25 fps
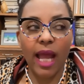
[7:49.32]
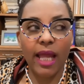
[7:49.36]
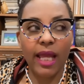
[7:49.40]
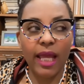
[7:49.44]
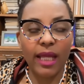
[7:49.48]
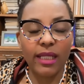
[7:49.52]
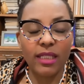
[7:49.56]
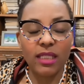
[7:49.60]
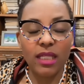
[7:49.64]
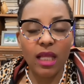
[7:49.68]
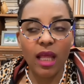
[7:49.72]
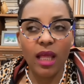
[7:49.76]

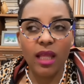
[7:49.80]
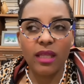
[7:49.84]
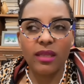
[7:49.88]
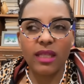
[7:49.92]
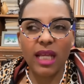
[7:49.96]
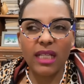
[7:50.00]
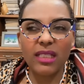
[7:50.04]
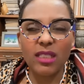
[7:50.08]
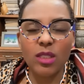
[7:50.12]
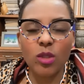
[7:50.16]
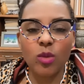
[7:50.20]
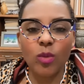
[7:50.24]
And
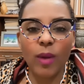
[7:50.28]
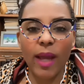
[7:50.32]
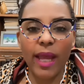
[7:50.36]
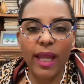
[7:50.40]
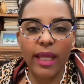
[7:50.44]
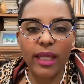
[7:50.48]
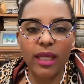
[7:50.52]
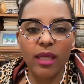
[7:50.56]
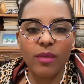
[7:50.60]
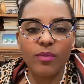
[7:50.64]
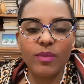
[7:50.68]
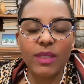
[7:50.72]
that is why
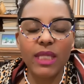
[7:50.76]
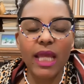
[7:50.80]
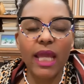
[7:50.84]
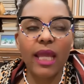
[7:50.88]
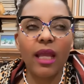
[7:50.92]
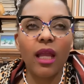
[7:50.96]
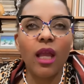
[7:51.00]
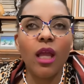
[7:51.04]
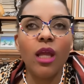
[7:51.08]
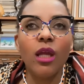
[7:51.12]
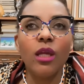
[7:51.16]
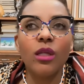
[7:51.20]
I keep
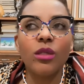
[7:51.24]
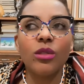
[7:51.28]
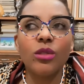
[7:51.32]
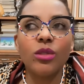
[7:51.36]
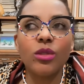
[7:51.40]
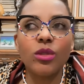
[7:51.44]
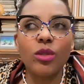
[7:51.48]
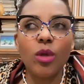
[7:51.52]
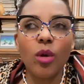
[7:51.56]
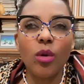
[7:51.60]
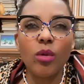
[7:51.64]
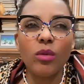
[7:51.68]
saying,
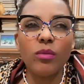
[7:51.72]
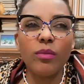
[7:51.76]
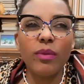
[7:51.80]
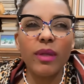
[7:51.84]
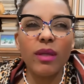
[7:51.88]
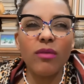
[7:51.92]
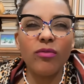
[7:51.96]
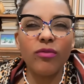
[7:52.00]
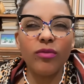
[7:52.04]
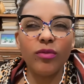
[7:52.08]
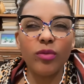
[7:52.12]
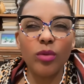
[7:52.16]
don't
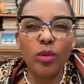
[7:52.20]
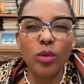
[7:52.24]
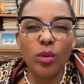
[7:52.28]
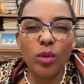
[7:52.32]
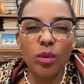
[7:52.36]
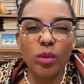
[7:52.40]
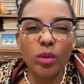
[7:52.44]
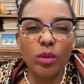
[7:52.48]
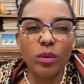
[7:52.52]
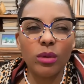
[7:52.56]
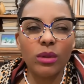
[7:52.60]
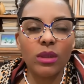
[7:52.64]
be
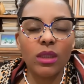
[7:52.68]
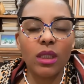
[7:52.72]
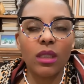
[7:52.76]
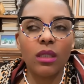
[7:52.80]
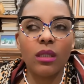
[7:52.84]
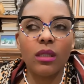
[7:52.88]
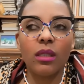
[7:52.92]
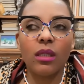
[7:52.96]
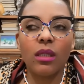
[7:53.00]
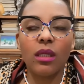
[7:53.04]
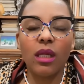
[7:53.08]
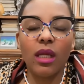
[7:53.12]
fooled.
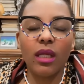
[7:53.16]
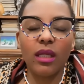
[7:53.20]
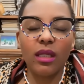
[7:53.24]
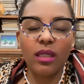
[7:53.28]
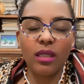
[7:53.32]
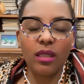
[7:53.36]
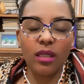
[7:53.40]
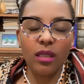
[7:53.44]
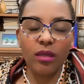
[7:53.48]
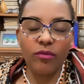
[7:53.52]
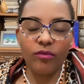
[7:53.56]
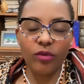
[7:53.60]

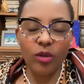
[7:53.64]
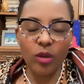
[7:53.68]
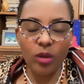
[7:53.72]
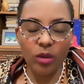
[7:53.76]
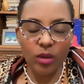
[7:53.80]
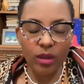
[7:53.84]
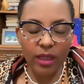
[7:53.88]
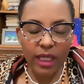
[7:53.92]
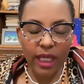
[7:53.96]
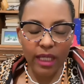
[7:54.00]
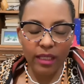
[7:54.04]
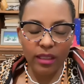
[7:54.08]
If you
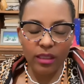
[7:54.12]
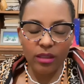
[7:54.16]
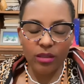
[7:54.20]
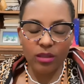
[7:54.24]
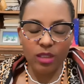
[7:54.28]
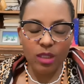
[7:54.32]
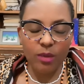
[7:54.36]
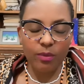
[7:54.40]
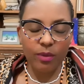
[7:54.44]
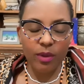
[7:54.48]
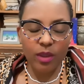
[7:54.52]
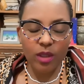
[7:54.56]
look at
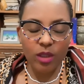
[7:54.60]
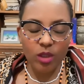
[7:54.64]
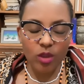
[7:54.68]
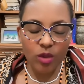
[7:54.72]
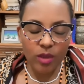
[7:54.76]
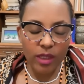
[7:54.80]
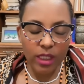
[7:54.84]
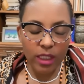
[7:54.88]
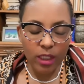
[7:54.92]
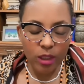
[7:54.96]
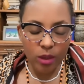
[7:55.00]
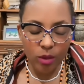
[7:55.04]
it
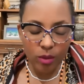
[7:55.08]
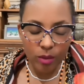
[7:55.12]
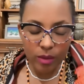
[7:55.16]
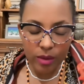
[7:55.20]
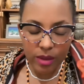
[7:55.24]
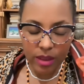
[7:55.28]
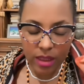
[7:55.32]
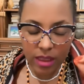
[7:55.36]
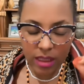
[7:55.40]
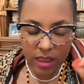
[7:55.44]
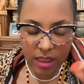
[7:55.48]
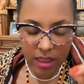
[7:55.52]
spiritually, you
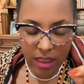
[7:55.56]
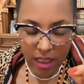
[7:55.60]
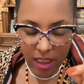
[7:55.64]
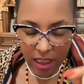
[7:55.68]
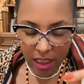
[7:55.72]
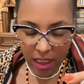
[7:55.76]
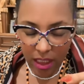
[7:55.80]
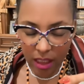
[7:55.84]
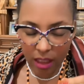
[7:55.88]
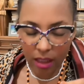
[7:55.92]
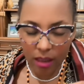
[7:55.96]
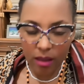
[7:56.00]
will
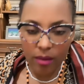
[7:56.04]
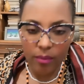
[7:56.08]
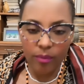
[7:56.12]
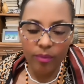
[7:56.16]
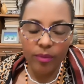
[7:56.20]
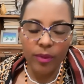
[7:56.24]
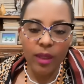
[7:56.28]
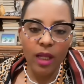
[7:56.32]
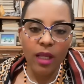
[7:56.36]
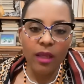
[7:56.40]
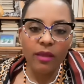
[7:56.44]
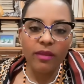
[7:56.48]
see
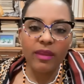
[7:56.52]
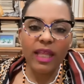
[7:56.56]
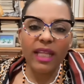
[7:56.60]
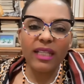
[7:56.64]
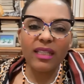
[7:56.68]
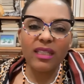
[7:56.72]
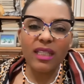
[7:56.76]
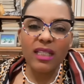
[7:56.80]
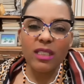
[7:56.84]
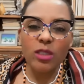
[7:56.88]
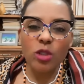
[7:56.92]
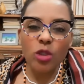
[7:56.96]

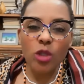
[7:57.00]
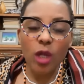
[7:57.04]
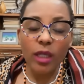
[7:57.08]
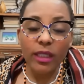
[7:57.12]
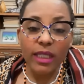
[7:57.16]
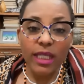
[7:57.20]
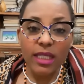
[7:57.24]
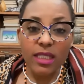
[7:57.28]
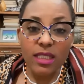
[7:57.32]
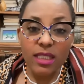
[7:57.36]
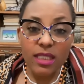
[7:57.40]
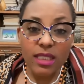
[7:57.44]
that there's
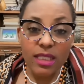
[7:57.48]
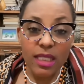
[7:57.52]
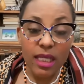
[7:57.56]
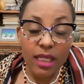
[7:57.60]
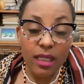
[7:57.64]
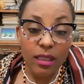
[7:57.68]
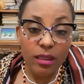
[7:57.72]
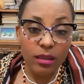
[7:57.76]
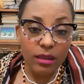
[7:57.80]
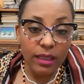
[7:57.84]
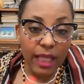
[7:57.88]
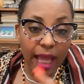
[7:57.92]
not a
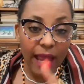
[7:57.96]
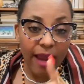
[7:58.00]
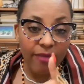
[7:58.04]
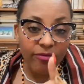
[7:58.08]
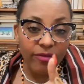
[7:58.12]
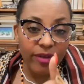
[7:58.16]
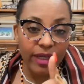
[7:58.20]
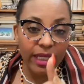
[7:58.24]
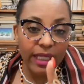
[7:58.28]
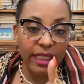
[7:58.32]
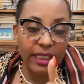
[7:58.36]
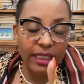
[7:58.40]
single
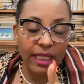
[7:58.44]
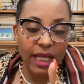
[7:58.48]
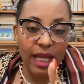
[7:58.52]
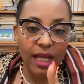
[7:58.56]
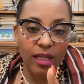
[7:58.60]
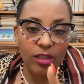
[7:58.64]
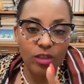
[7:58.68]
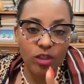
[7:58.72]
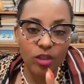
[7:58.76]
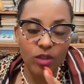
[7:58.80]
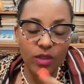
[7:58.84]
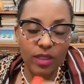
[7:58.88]
African
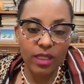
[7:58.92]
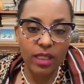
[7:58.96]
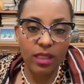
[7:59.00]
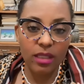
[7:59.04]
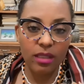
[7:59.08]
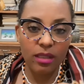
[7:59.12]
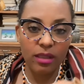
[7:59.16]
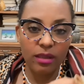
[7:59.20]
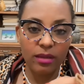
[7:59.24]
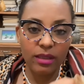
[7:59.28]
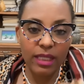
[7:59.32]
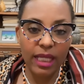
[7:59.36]

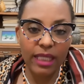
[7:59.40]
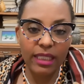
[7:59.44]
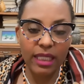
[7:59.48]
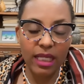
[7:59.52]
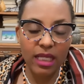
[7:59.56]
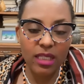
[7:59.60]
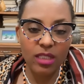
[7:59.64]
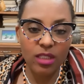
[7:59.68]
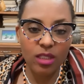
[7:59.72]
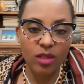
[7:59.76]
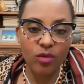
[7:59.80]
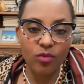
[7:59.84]
country that
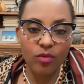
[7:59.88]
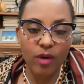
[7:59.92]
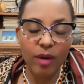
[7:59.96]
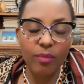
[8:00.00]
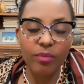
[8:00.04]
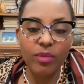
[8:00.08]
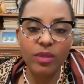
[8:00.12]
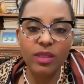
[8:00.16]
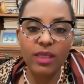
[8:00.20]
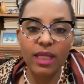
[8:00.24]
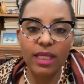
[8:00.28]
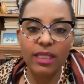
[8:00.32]
isn't
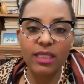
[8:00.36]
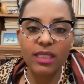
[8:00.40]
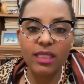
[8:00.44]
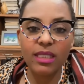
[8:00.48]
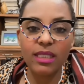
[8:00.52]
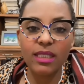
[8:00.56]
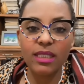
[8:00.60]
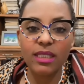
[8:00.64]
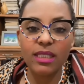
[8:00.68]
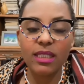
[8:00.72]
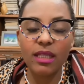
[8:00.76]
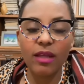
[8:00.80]

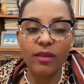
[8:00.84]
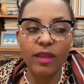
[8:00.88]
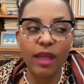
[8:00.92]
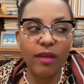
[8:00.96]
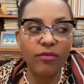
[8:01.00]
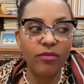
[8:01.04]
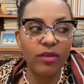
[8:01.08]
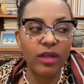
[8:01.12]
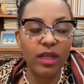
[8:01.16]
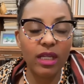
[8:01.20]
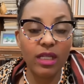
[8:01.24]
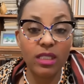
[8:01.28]
represented in South
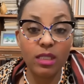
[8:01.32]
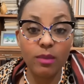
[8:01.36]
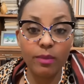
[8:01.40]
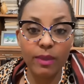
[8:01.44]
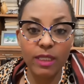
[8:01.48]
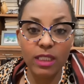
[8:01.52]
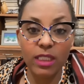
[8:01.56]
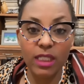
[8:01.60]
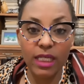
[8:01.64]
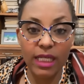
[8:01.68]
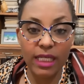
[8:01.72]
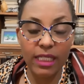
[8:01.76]
Africa,
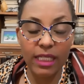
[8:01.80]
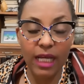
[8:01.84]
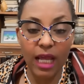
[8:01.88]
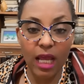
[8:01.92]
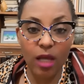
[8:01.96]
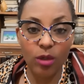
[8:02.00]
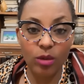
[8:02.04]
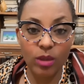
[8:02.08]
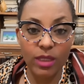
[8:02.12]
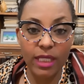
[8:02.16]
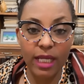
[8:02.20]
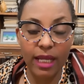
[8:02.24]
especially in
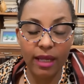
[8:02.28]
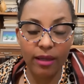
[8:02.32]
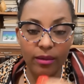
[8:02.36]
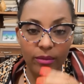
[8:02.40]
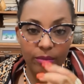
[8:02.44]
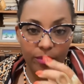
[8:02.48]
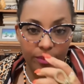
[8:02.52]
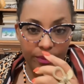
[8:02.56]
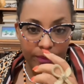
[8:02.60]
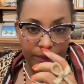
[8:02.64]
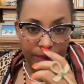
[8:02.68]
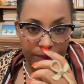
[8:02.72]

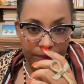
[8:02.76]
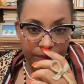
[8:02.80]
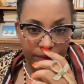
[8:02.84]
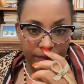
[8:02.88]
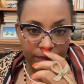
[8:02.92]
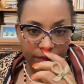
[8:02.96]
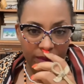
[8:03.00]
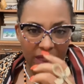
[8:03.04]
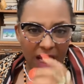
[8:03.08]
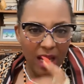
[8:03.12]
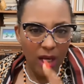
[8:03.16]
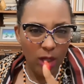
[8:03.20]
Gauteng.
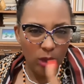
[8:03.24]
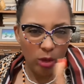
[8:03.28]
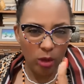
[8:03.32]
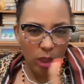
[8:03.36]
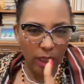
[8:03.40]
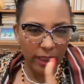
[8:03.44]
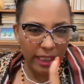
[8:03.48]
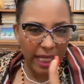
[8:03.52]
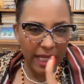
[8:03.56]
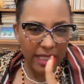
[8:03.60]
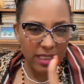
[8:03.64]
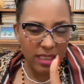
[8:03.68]

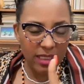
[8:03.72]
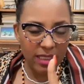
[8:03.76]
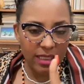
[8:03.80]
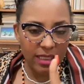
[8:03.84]
Not a